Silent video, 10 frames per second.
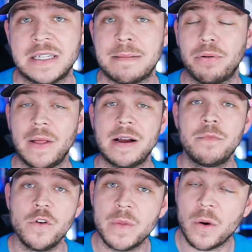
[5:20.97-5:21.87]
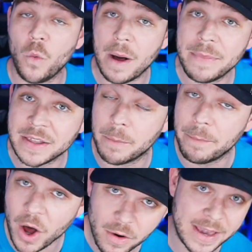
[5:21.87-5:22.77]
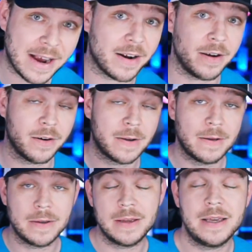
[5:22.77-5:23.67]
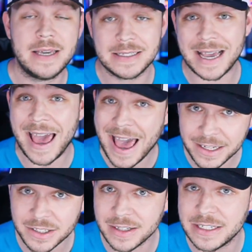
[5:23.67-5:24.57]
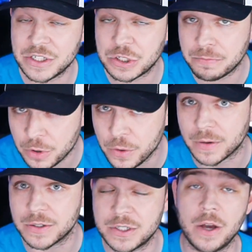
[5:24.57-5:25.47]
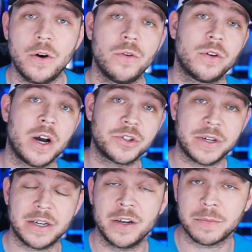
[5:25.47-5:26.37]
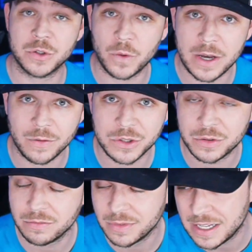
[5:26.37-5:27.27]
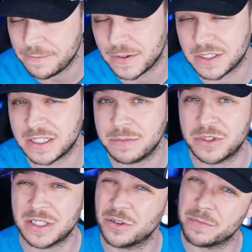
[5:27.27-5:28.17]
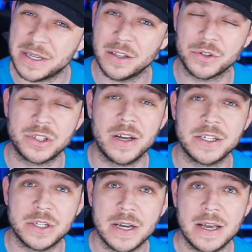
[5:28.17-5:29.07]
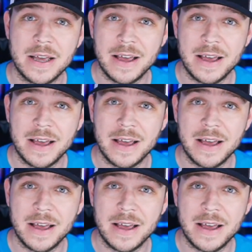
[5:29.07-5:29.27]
13, player movement while being the ball carrier is actually smoother. So contrary to number 12, which defense seems still to be a little sluggish,